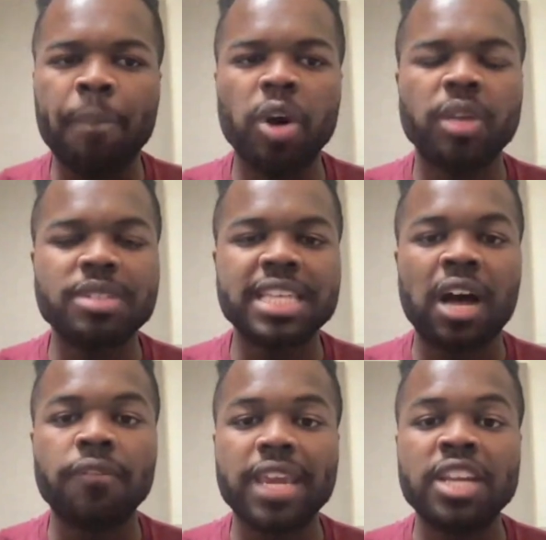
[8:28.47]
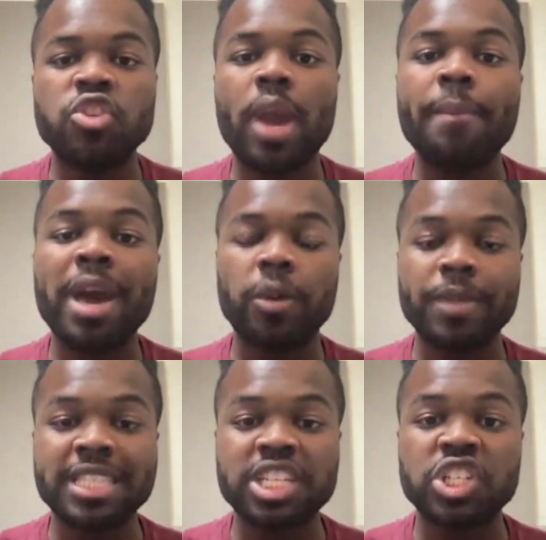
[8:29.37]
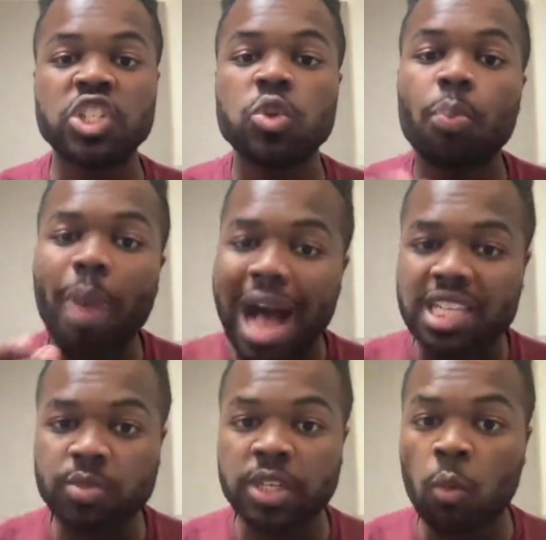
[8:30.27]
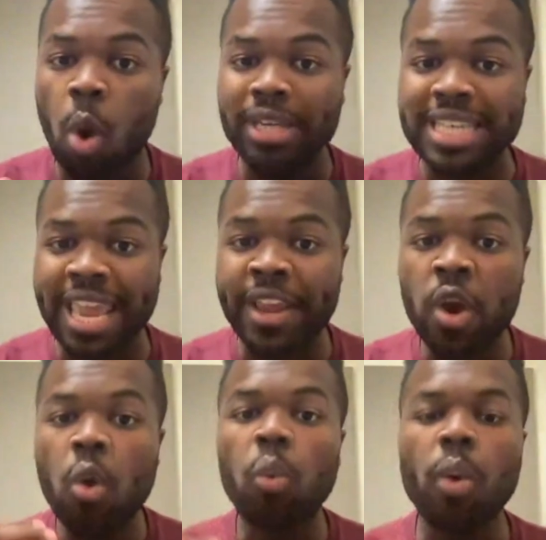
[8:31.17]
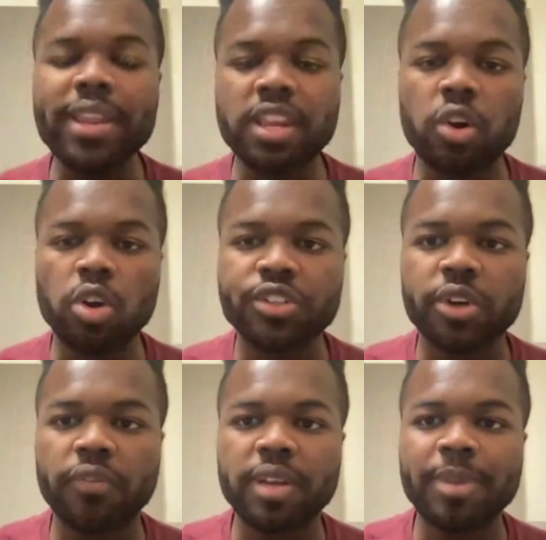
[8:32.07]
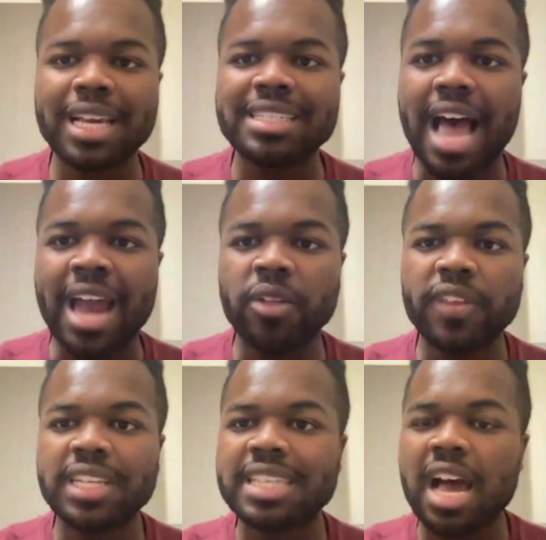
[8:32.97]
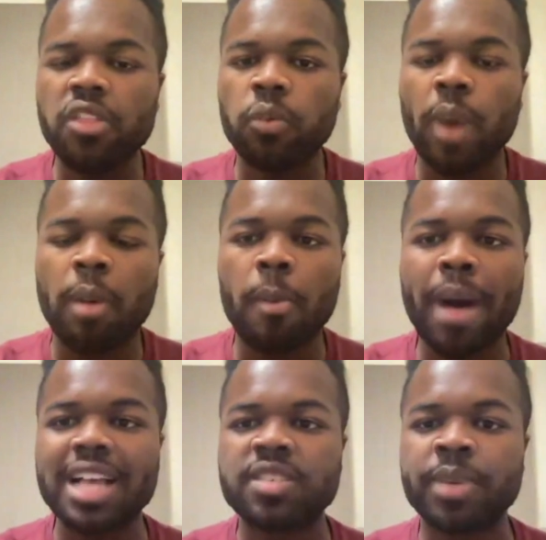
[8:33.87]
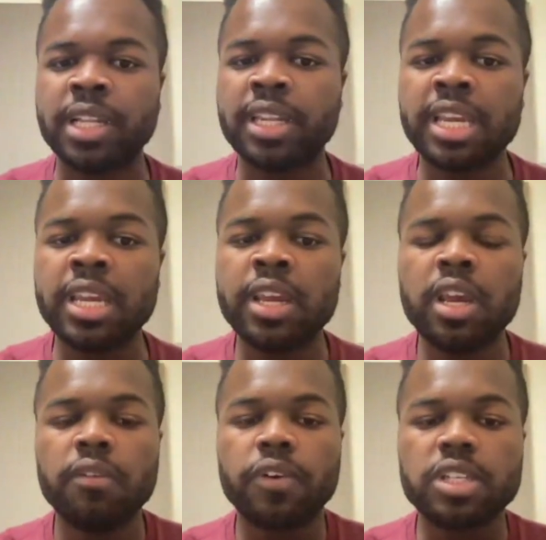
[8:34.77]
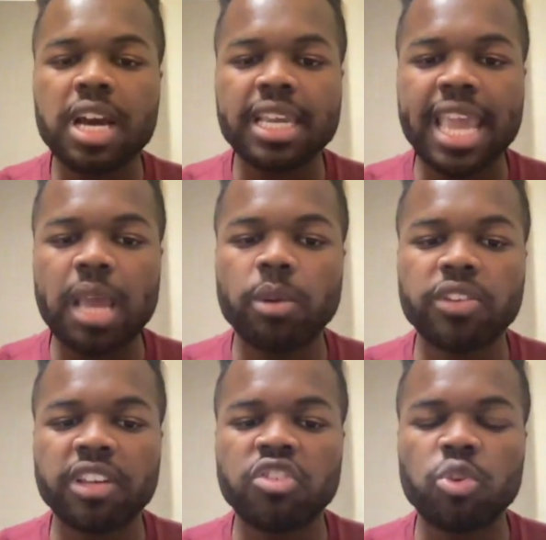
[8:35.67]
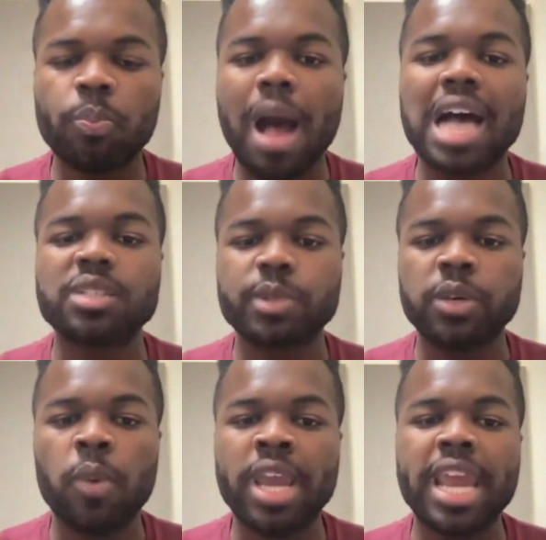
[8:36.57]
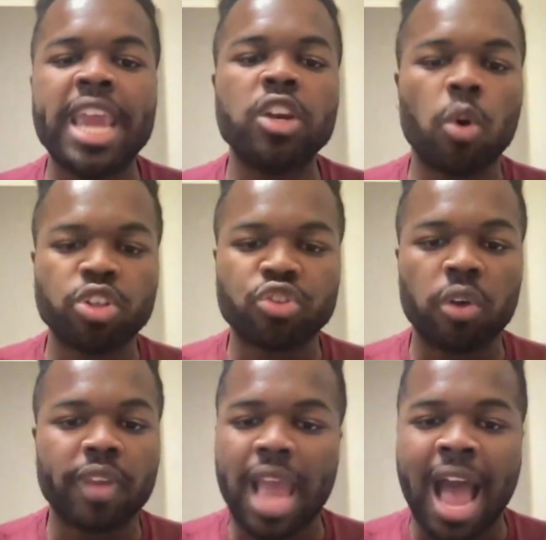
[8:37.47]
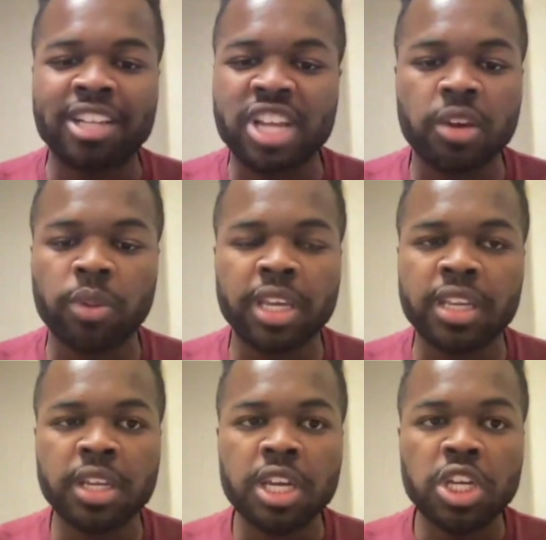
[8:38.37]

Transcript: put himself into a better position to possibly one day win the Norris Trophy, because I don't think it's out of the realm of possibility for Dougie Hamilton to possibly win a Norris Trophy. I genuinely